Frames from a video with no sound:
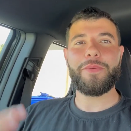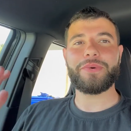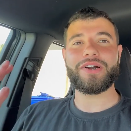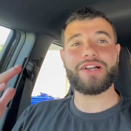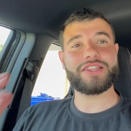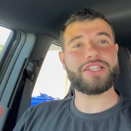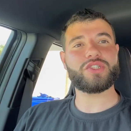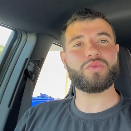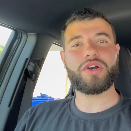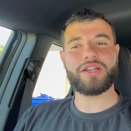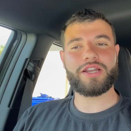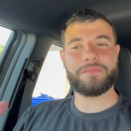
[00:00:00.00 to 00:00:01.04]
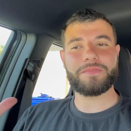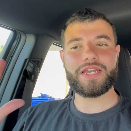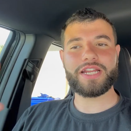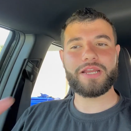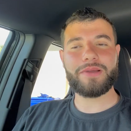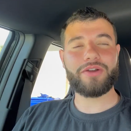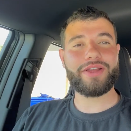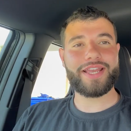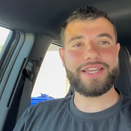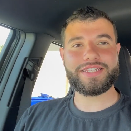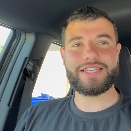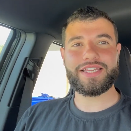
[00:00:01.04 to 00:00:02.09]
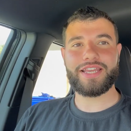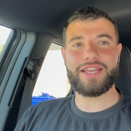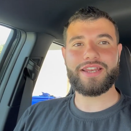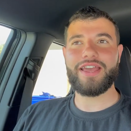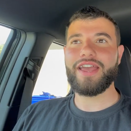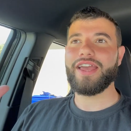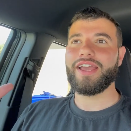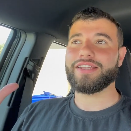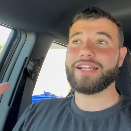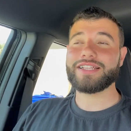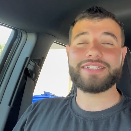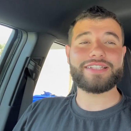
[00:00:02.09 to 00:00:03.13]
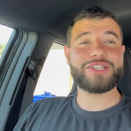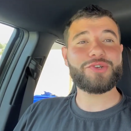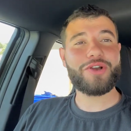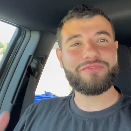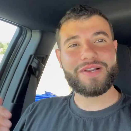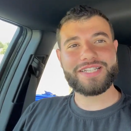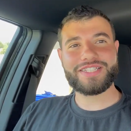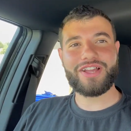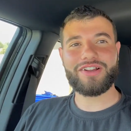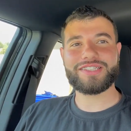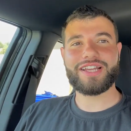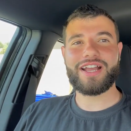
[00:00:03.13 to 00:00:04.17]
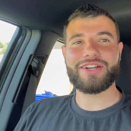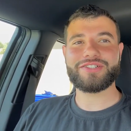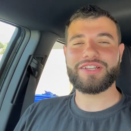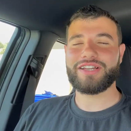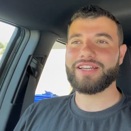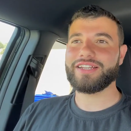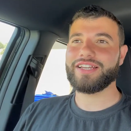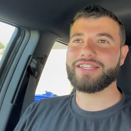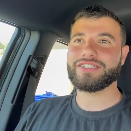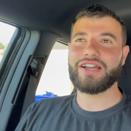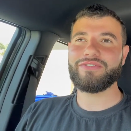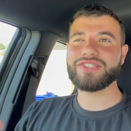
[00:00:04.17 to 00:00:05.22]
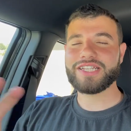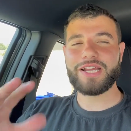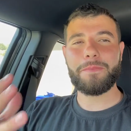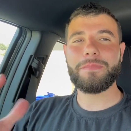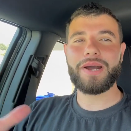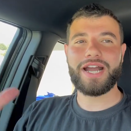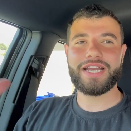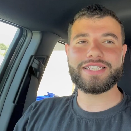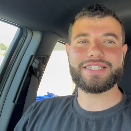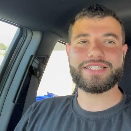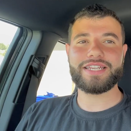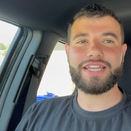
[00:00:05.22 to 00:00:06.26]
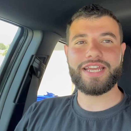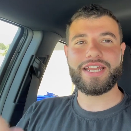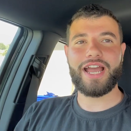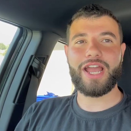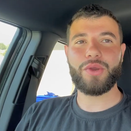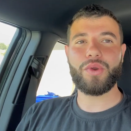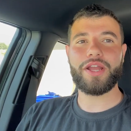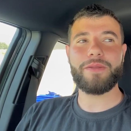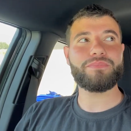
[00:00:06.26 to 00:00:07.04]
But on this one, I'm getting about 18 and that's because I do have my stock tires on and it's obviously combined city and highway.